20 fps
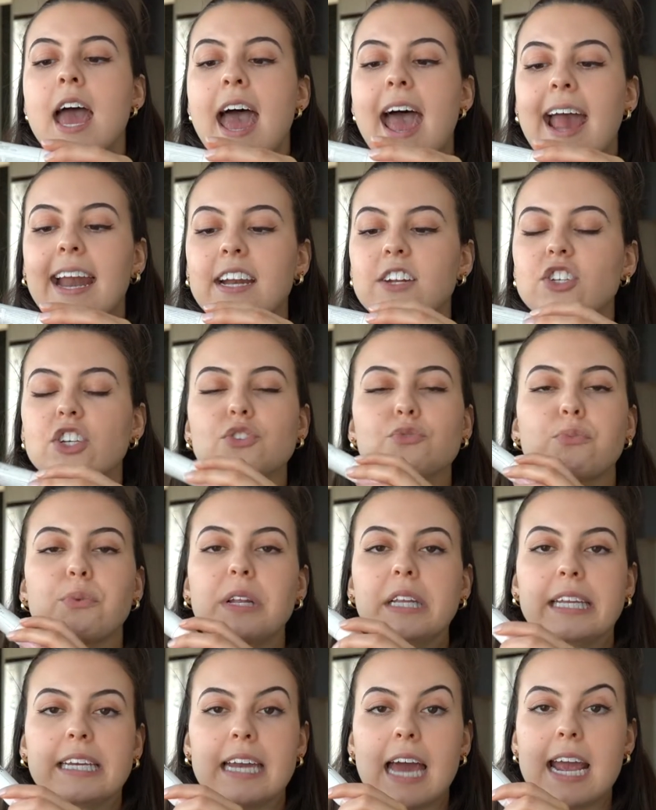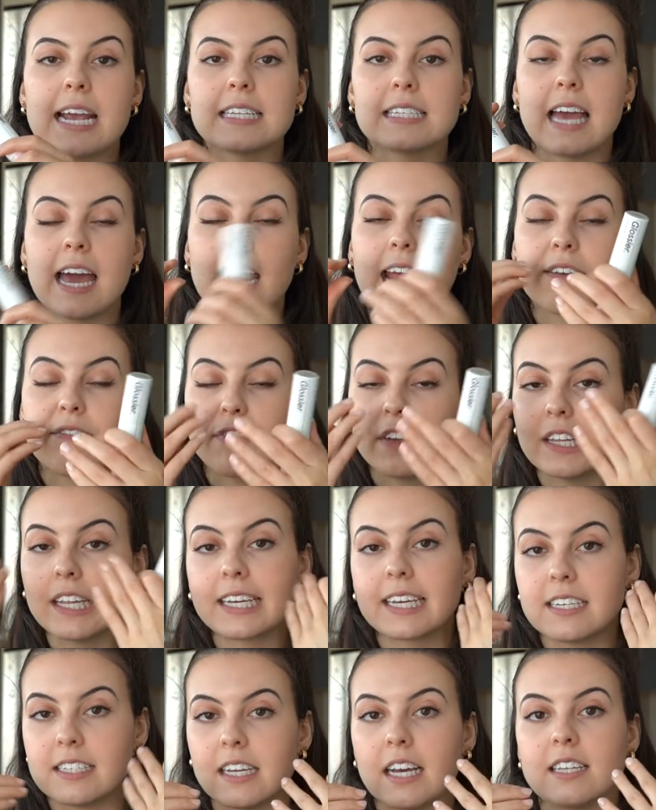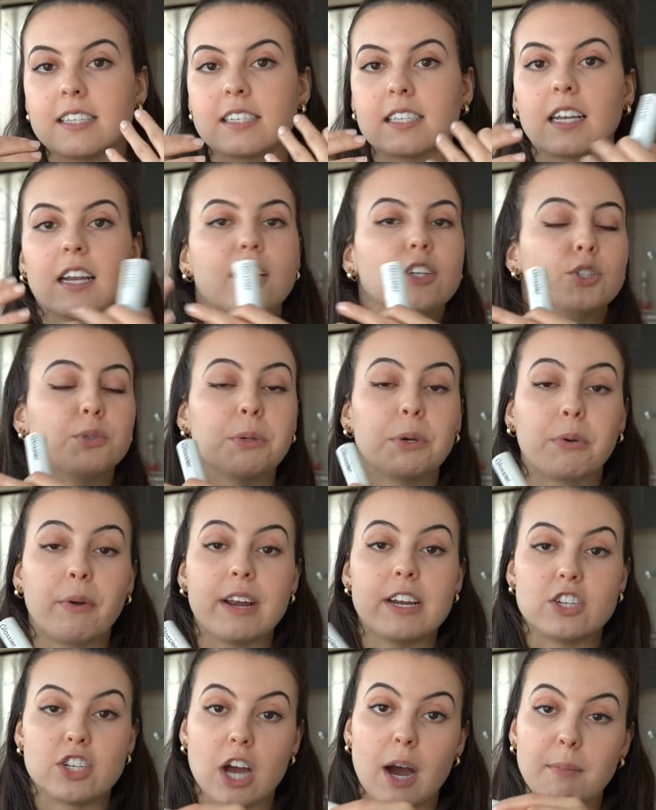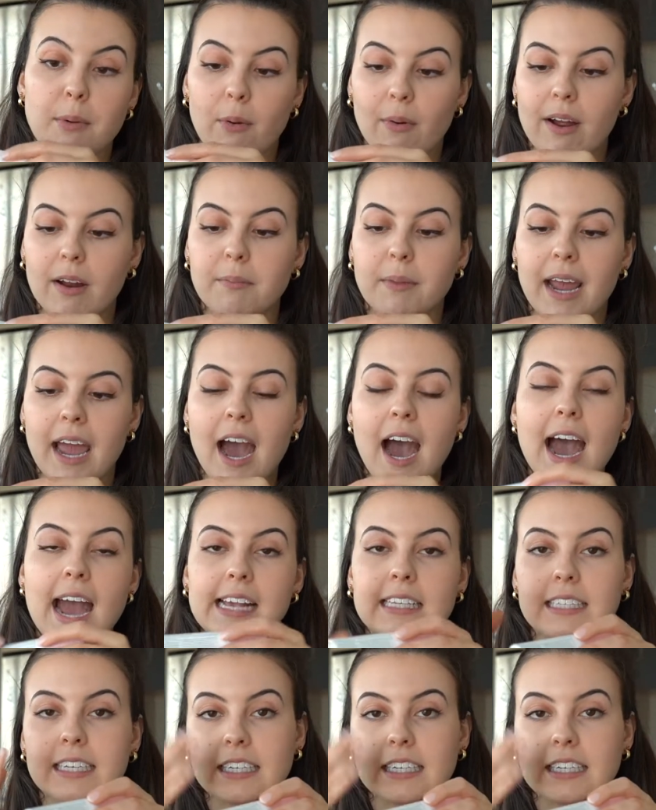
and it's just really nice, and I feel like it does do a great job around my eyes,